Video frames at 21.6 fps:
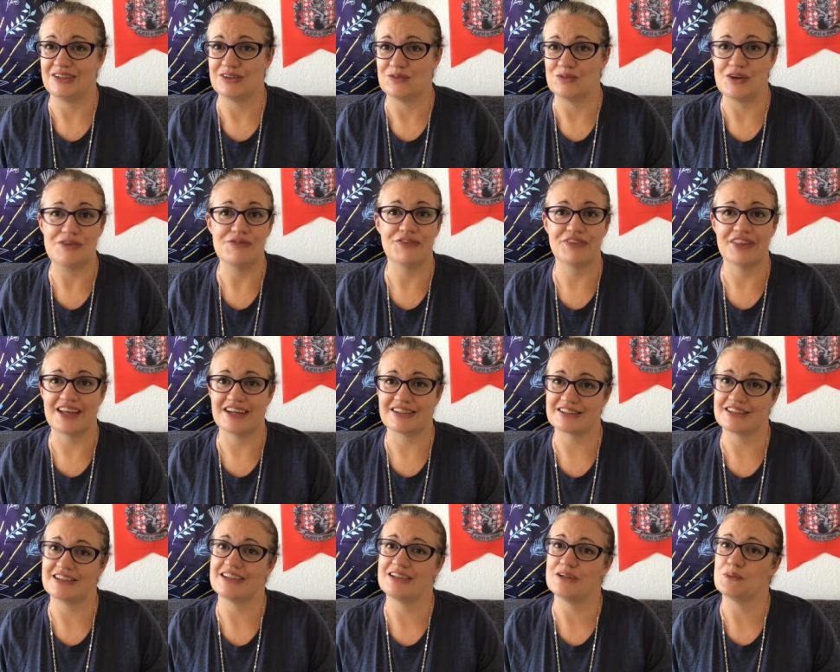
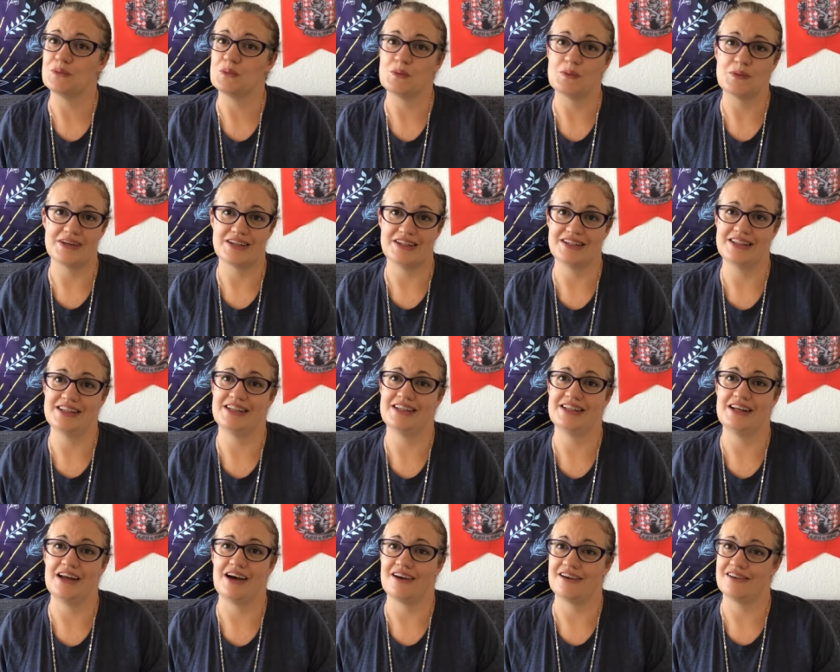reflect on what
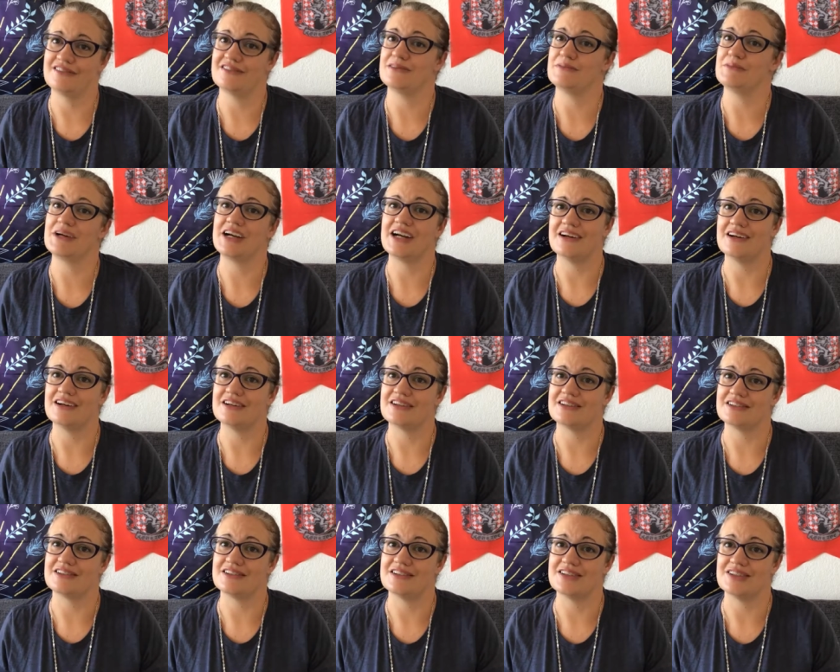an awesome
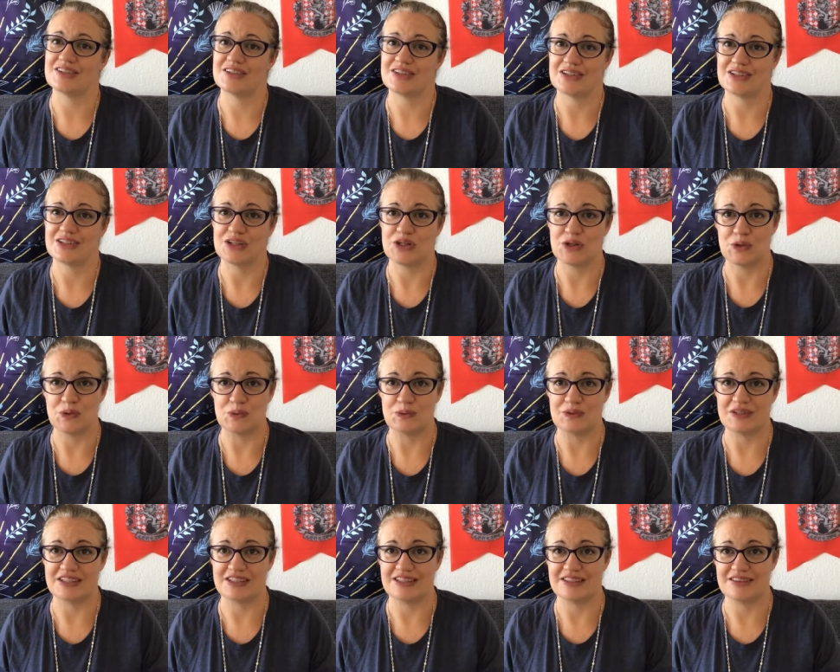character
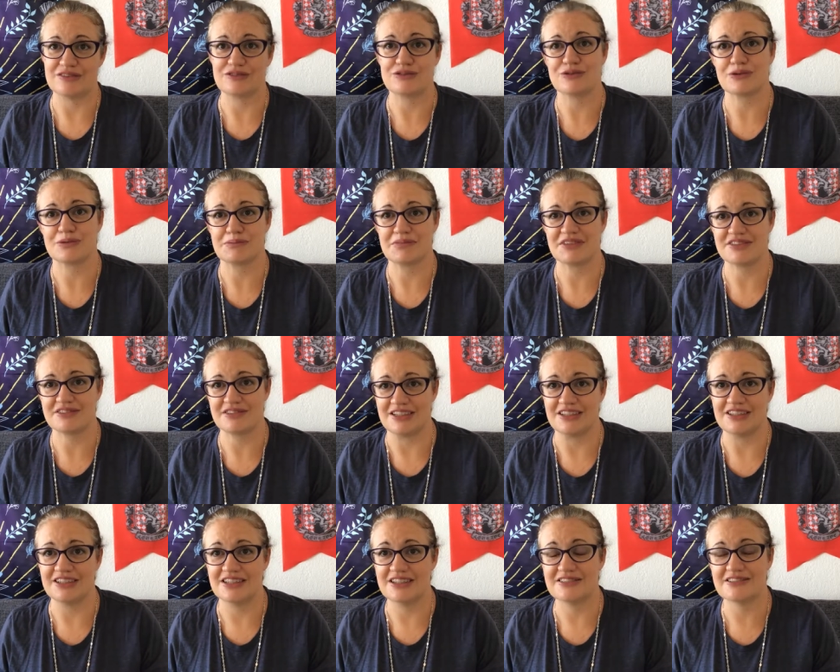Luna is from the
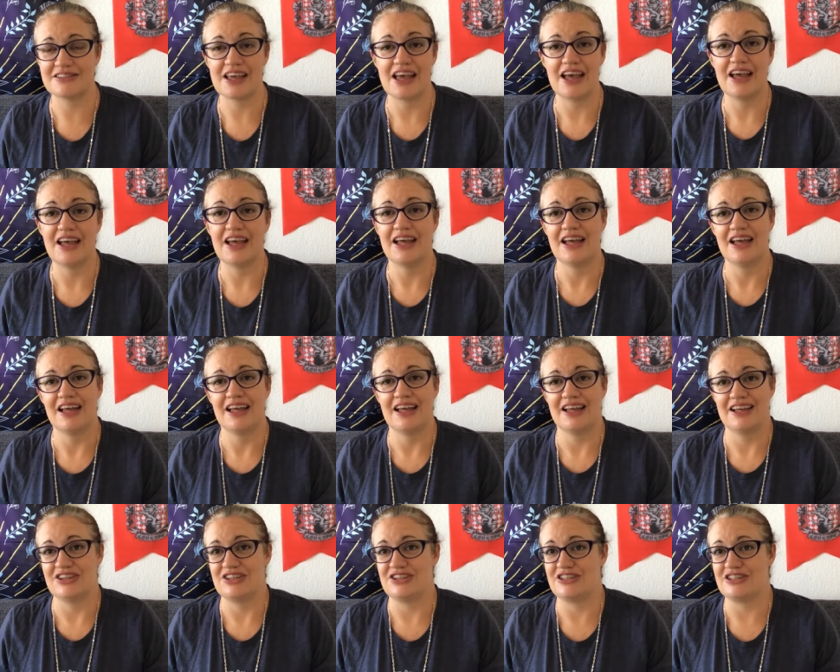series.
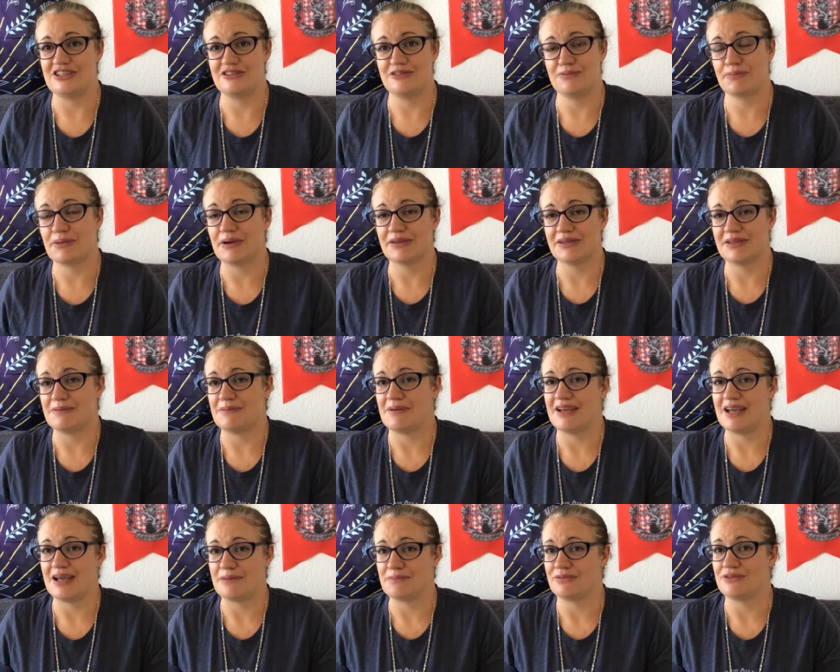She's probably
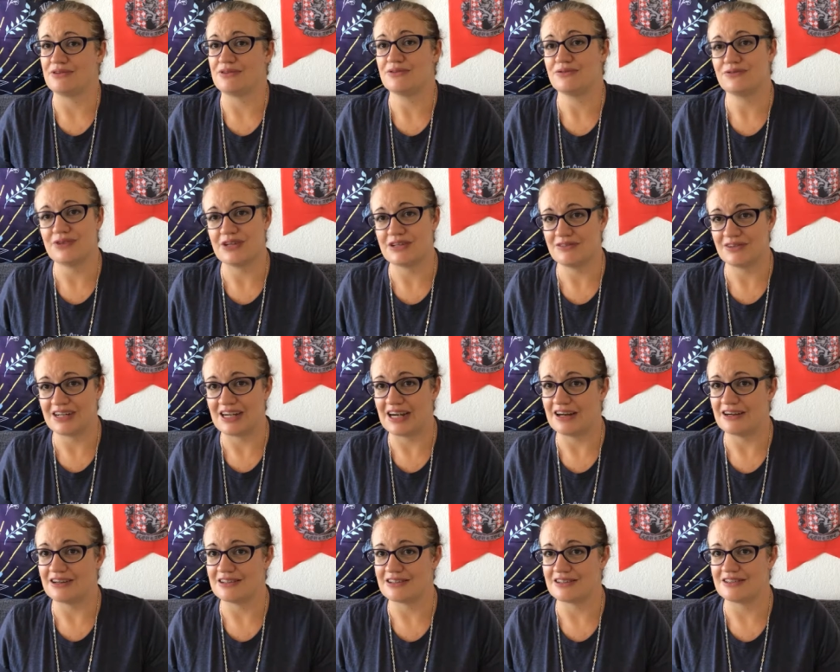my absolute favorite
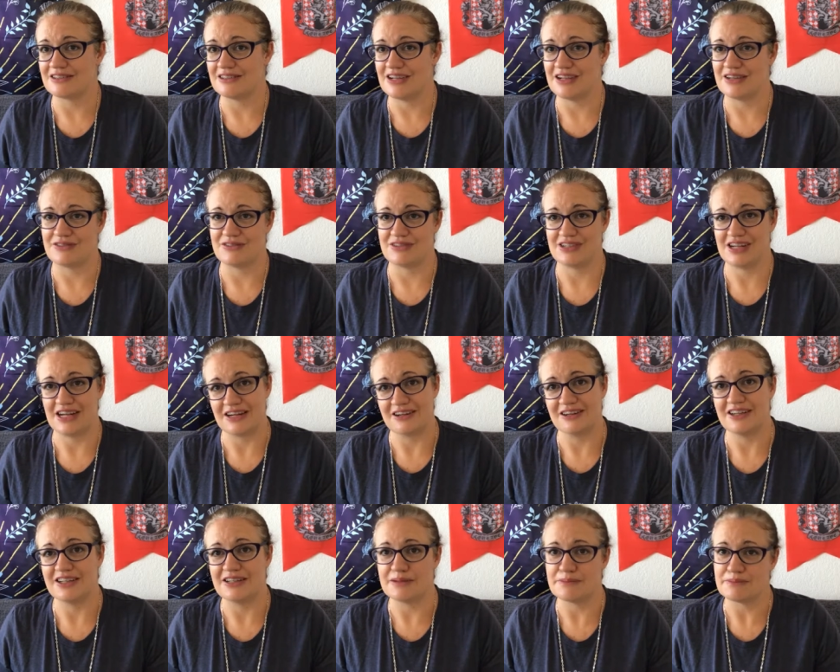character after
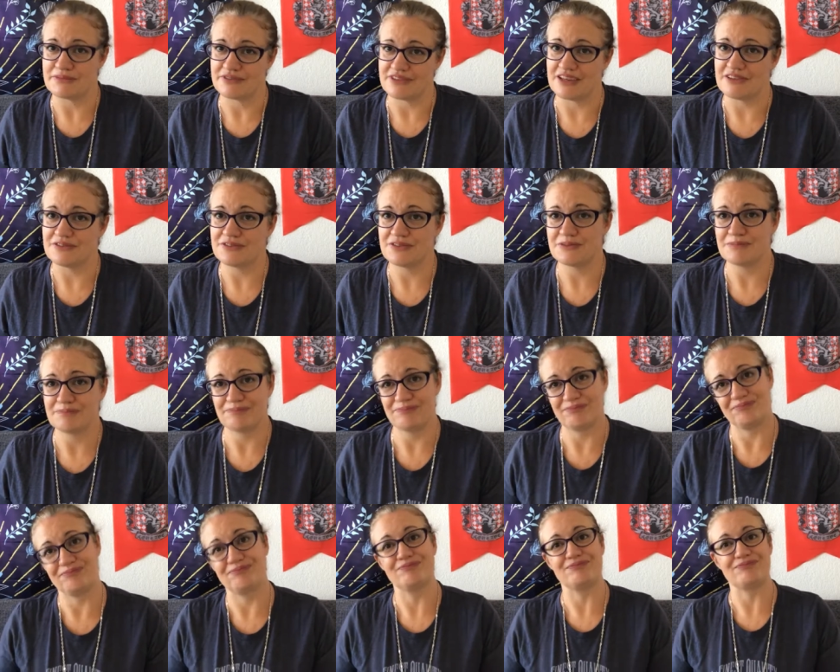Harry himself.
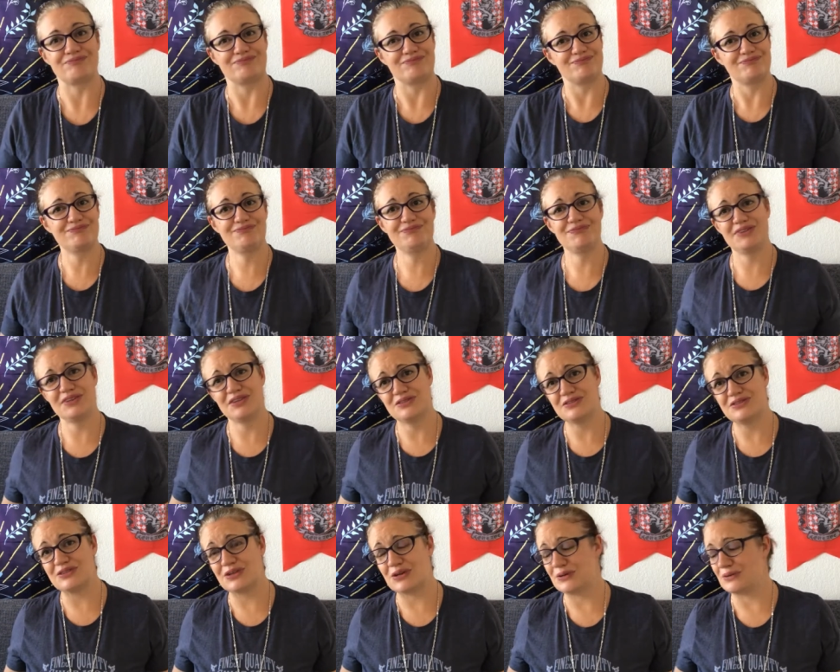
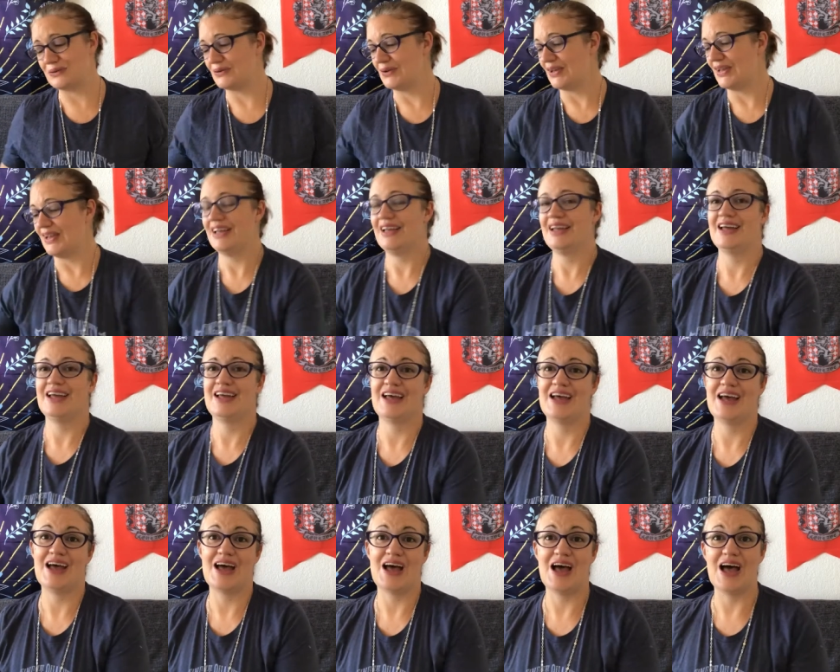So
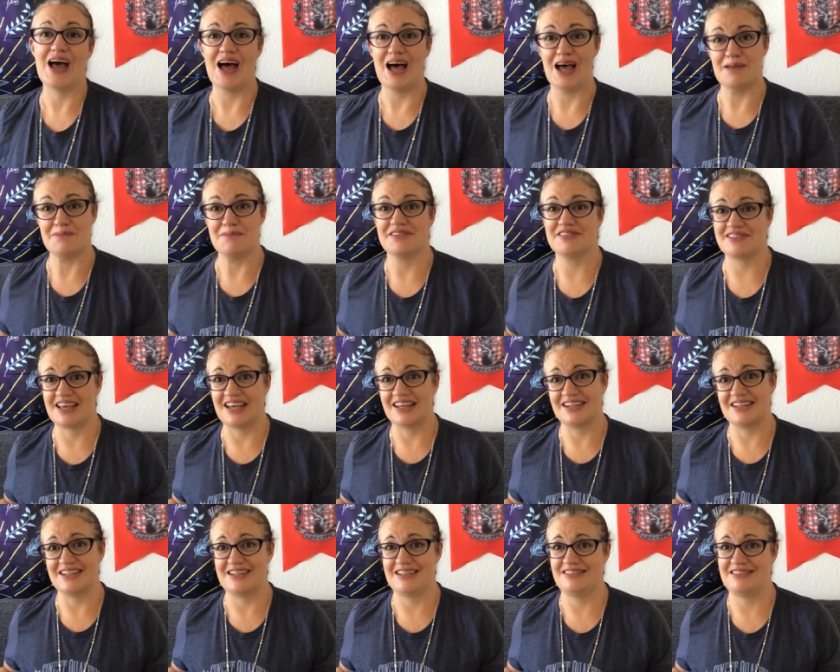I'm
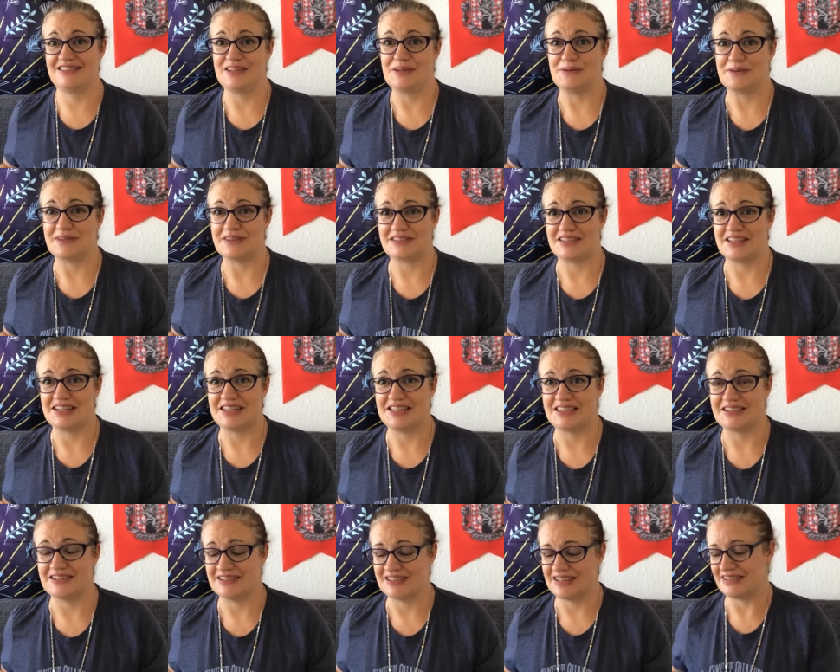excited to see what's in
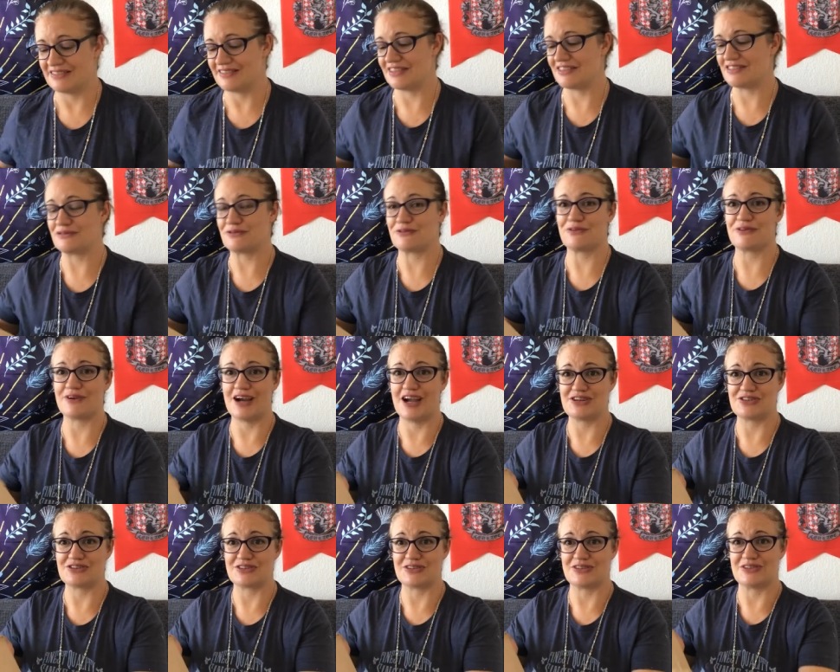here. It says
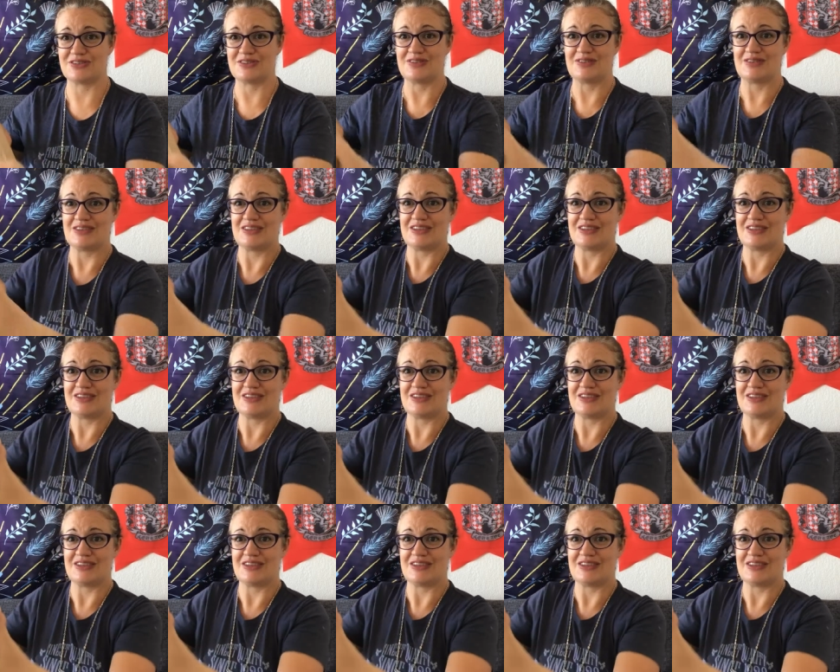fragile.